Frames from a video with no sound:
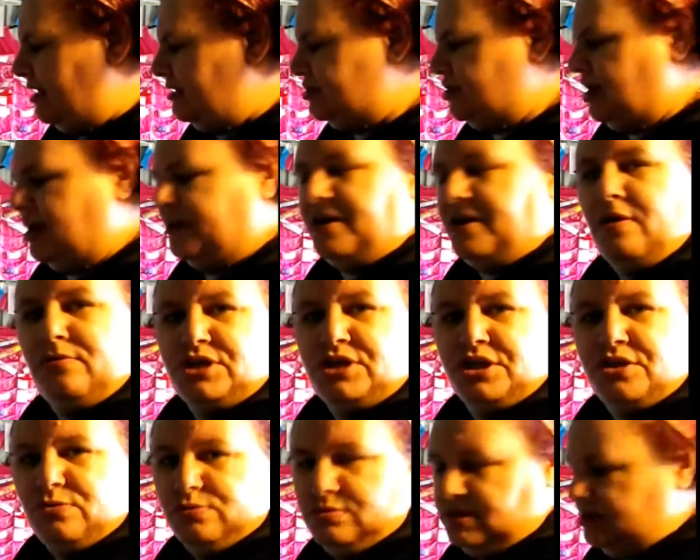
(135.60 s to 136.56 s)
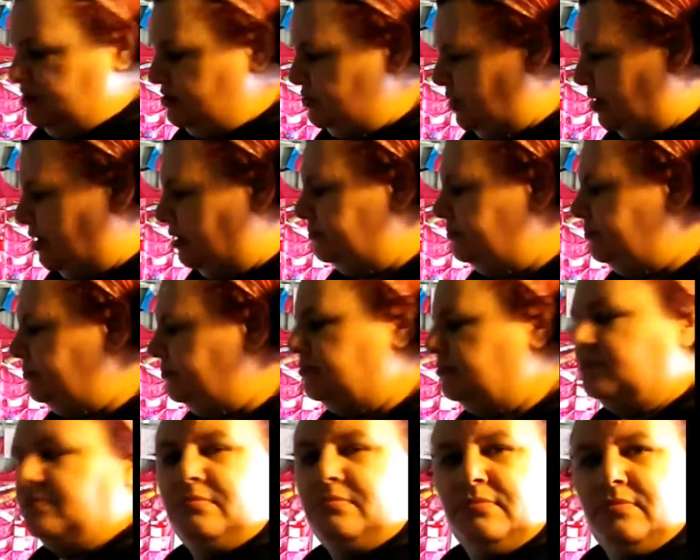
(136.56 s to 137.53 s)
So I know to use this one,
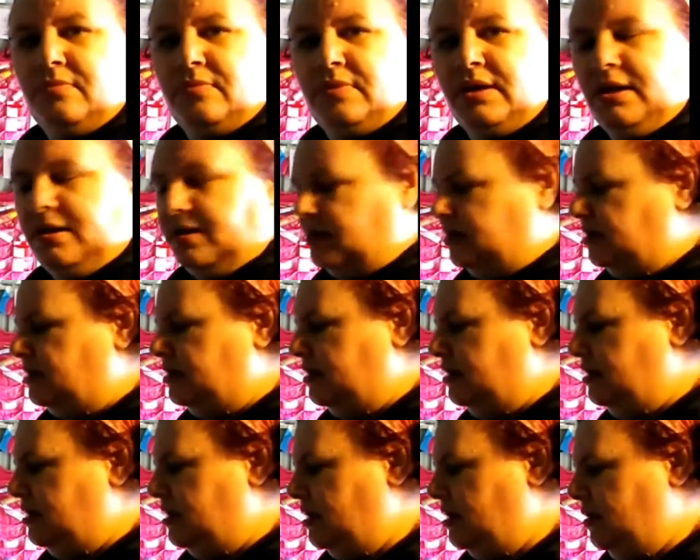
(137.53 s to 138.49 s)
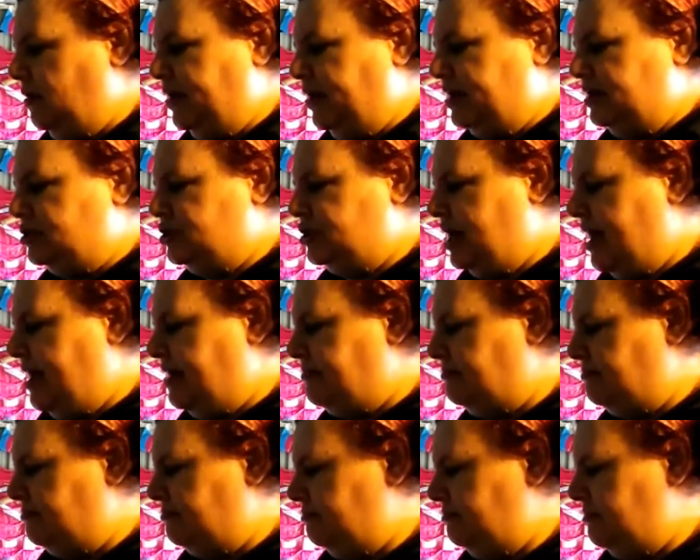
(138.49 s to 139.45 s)
you know, which
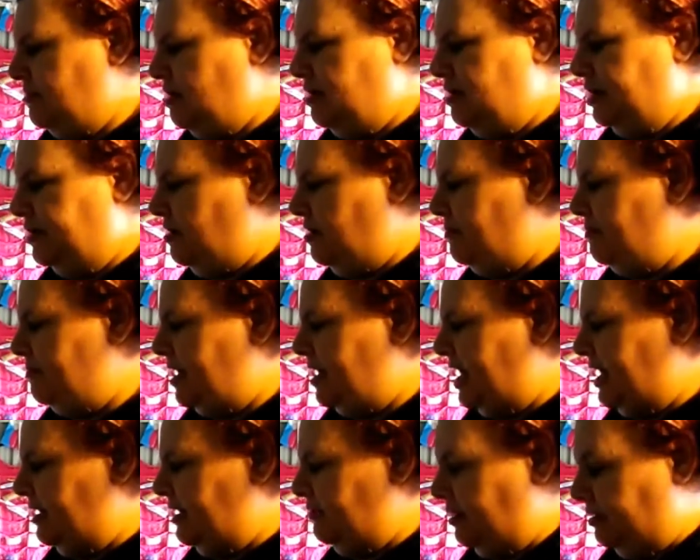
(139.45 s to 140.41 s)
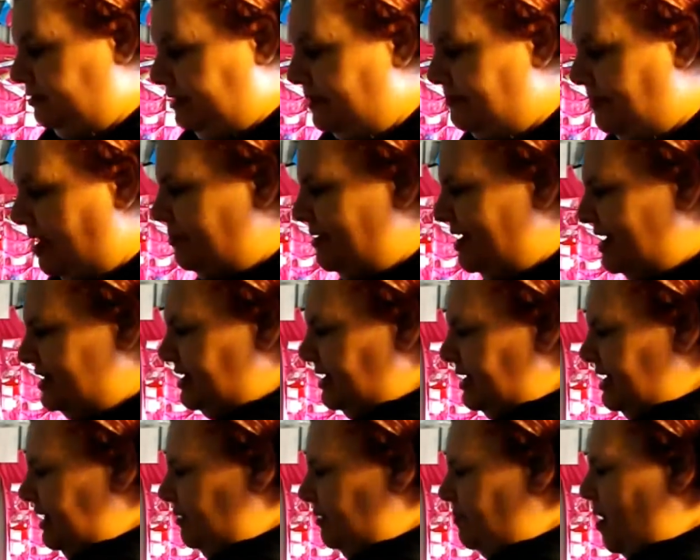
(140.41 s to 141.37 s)
you know, I made
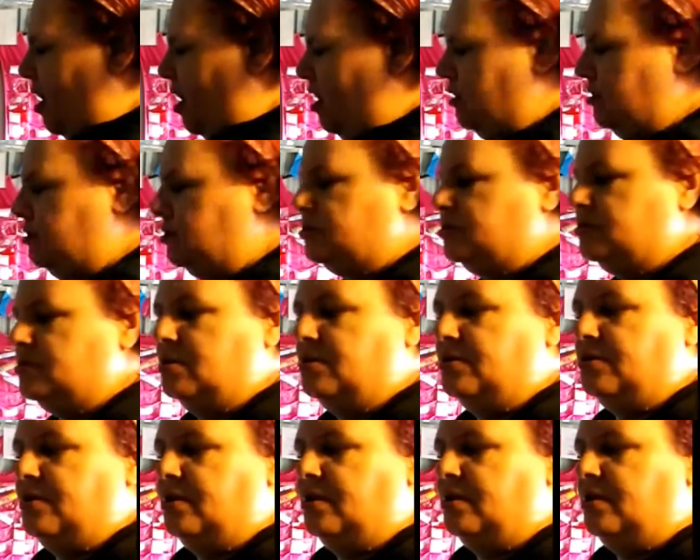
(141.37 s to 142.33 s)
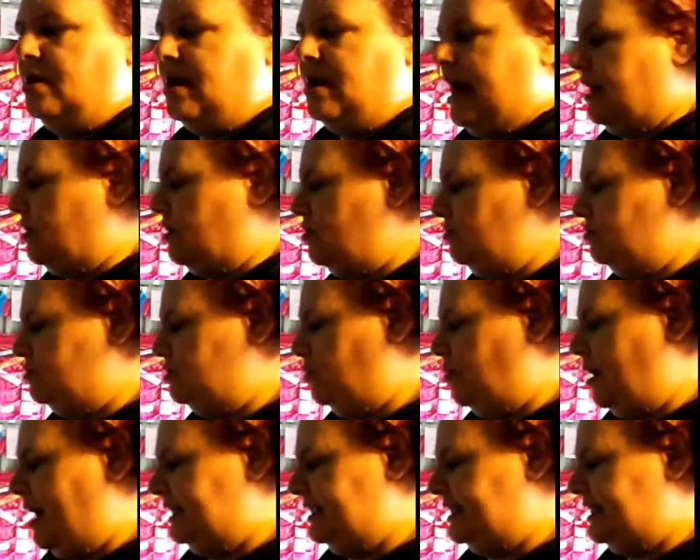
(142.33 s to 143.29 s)
the little box. I cut to
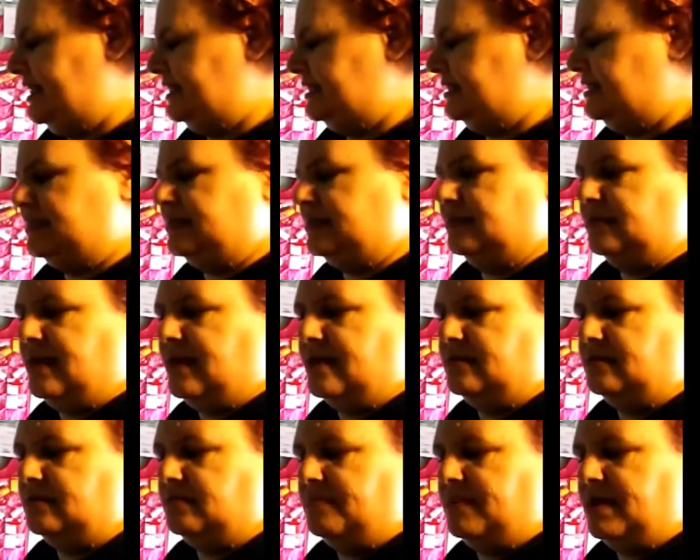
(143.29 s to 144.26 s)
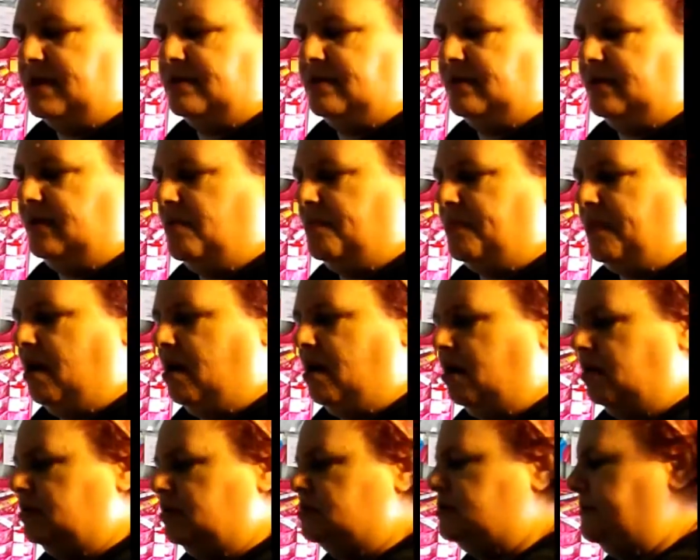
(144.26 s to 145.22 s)
what I needed and then made the little
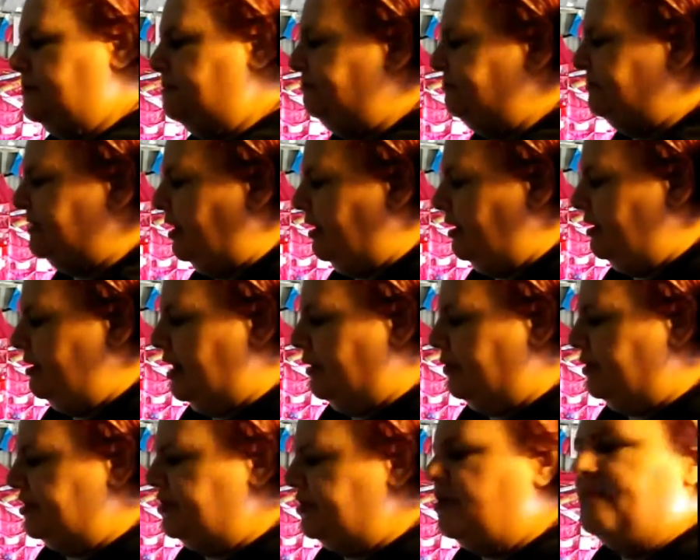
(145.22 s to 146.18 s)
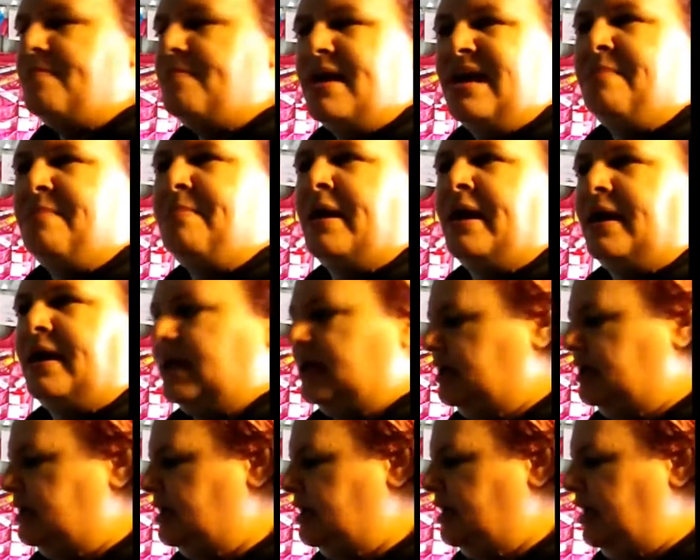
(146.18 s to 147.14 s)
box. Now I know
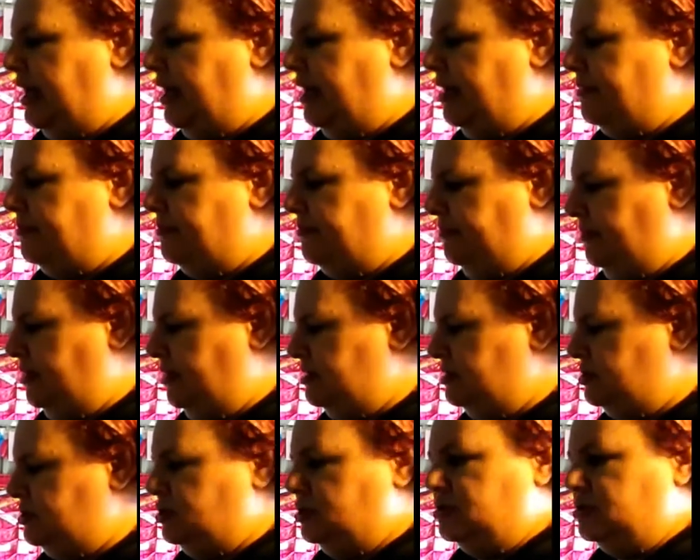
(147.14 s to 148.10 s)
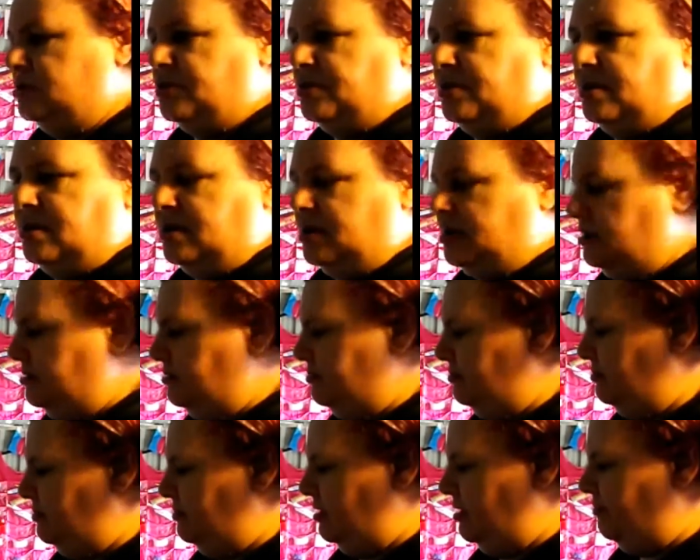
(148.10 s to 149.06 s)
May has just done a
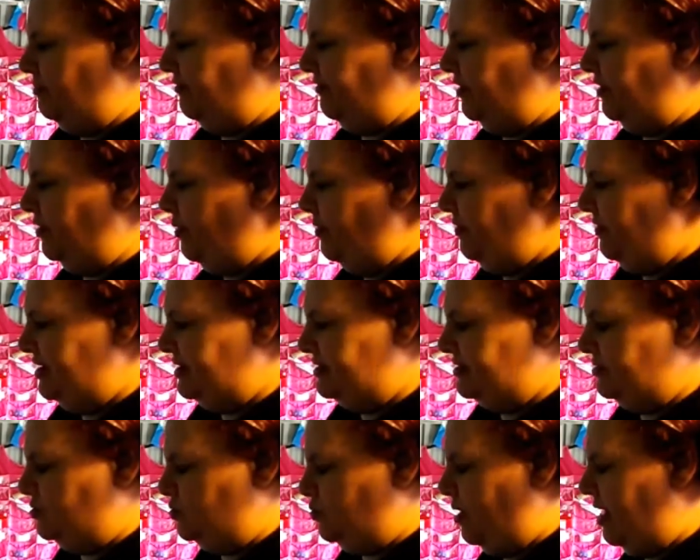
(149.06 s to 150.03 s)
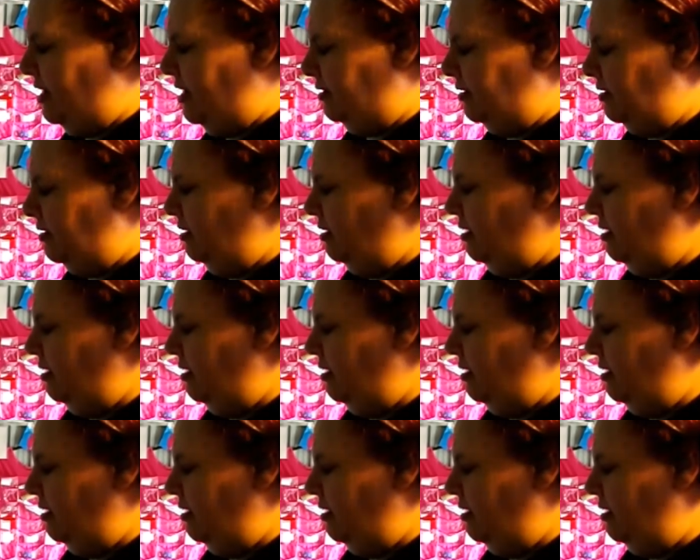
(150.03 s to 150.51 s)
review on this as well.